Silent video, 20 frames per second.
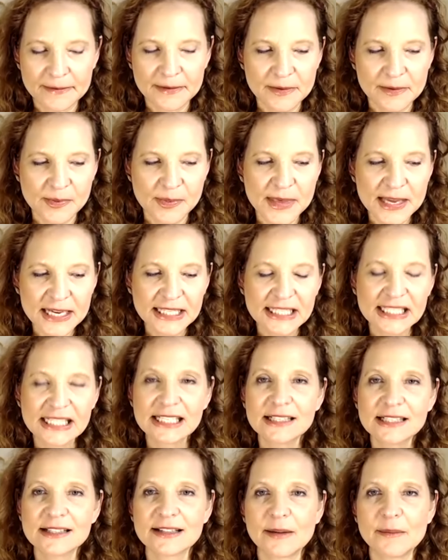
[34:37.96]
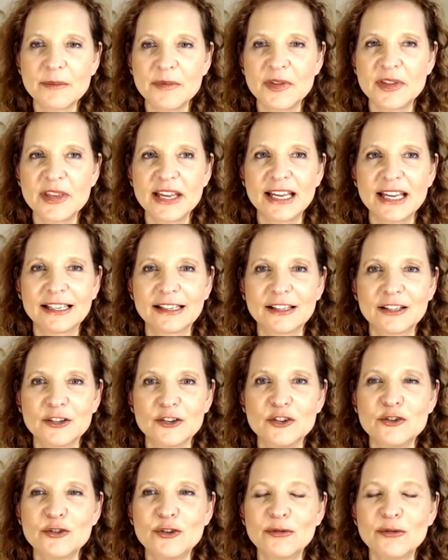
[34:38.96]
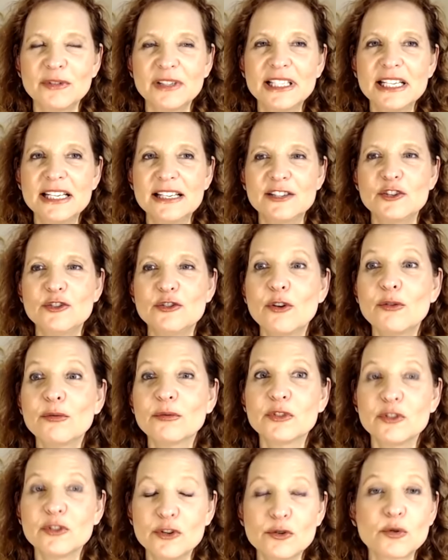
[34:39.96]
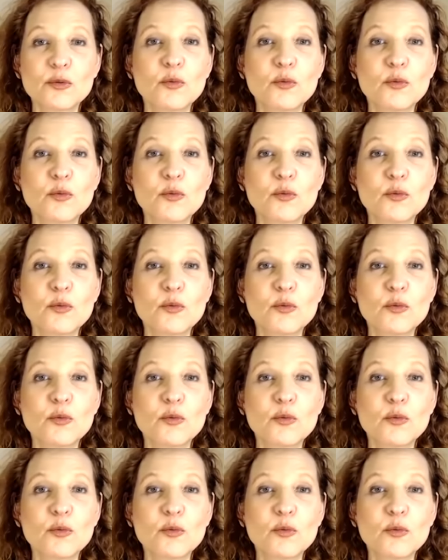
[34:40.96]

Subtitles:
this is something you're